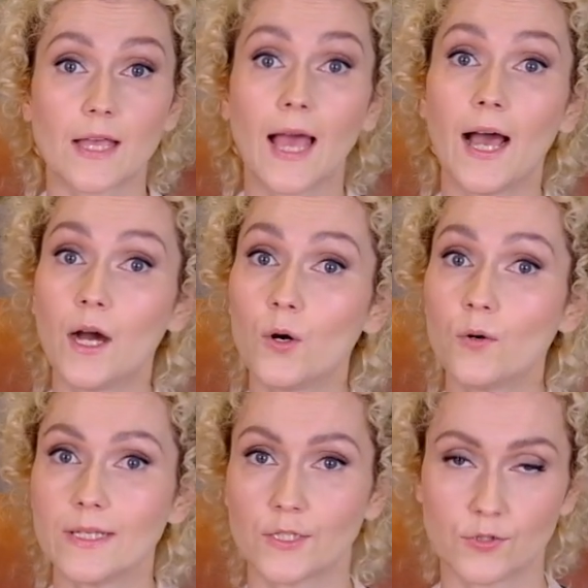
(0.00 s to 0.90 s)
how
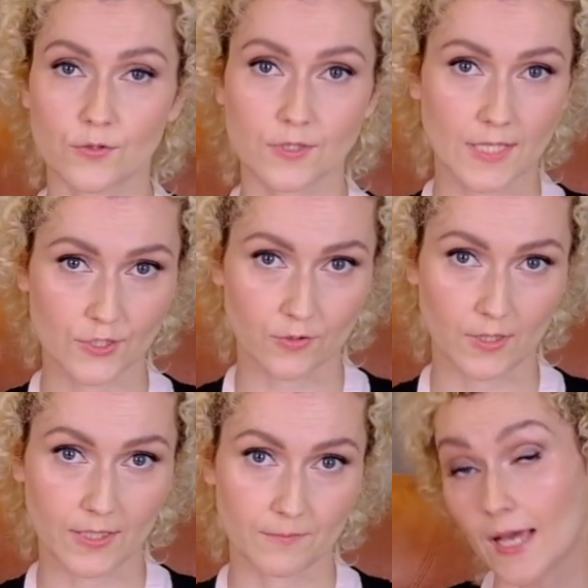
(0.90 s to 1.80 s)
it cures
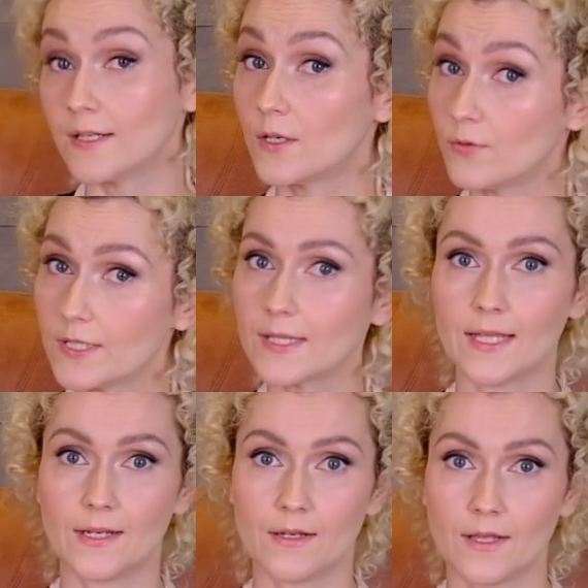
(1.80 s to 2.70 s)
naturally, and only
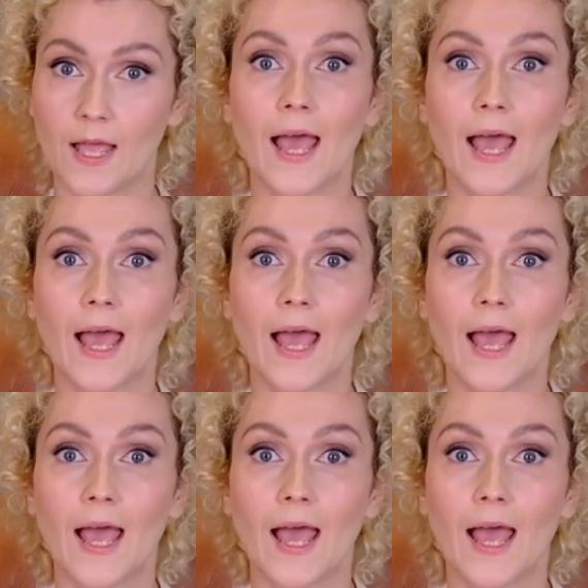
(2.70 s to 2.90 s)
then